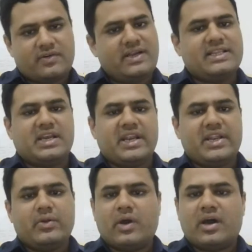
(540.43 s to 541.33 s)

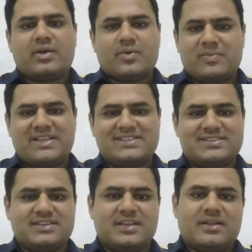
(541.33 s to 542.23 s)
23, you are
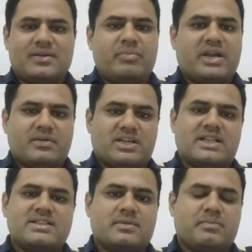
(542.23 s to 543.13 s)
obese. But
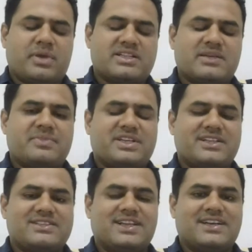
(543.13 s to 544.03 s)
perception
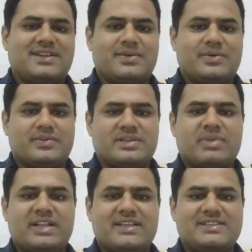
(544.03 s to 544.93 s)
is that
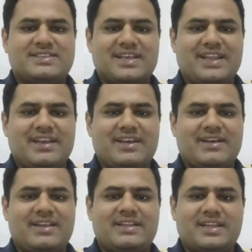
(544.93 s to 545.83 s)
somebody is lean
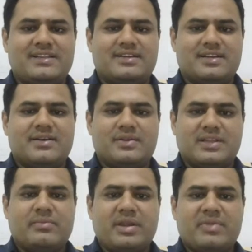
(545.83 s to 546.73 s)
and they think their
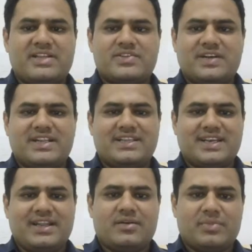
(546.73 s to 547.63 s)
BMI is
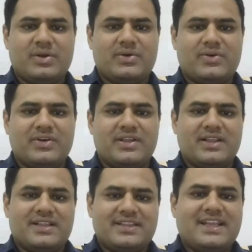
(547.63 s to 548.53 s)
23 or below.
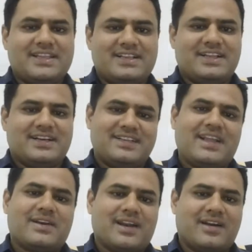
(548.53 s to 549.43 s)
They think that they
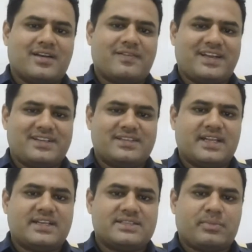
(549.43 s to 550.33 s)
are underweight.
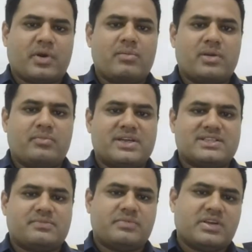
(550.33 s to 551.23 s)
That is the problem.
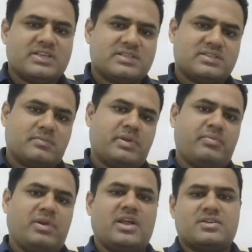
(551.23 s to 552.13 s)
Perception, because
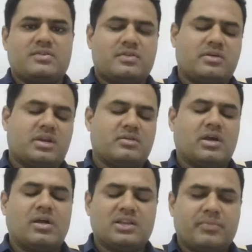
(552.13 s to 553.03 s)

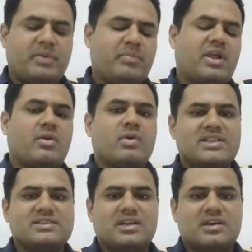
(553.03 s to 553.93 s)
all the people around
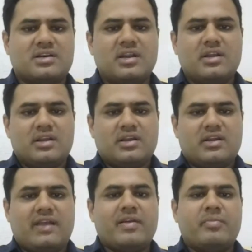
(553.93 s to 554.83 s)
us are
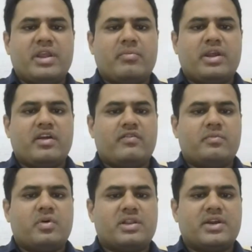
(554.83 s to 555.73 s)
having BMI of
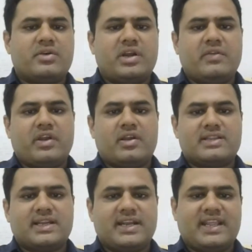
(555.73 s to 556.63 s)
more than 25
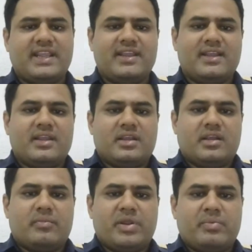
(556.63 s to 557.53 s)
or 30.
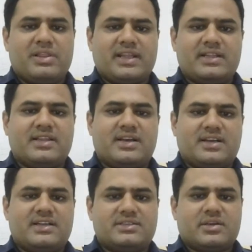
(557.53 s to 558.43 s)
People think
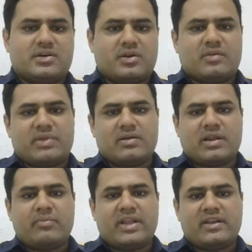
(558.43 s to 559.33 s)
that it is not normal
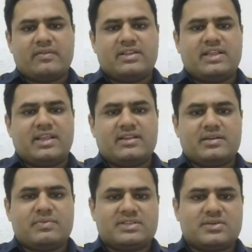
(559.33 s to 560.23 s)
comparing with the
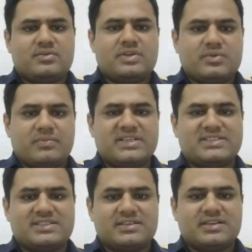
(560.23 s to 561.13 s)
other person who is
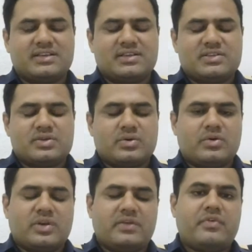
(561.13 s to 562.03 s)
obese.
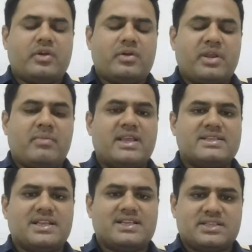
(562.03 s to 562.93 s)
So if your BMI
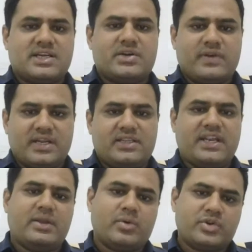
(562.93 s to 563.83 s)
is less than
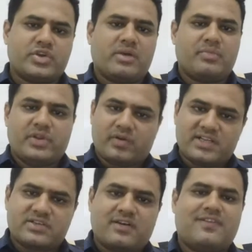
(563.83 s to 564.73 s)
23, good job. Your
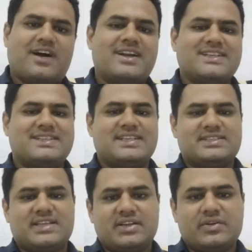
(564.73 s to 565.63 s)
risk of heart
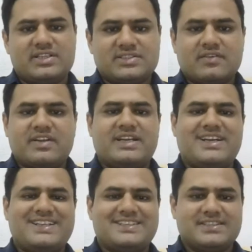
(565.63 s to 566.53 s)
disease and your risk of
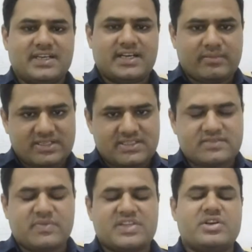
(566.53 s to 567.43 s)
kidney disease and diabetes
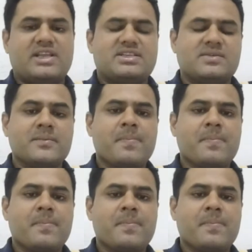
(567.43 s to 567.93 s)
is much less.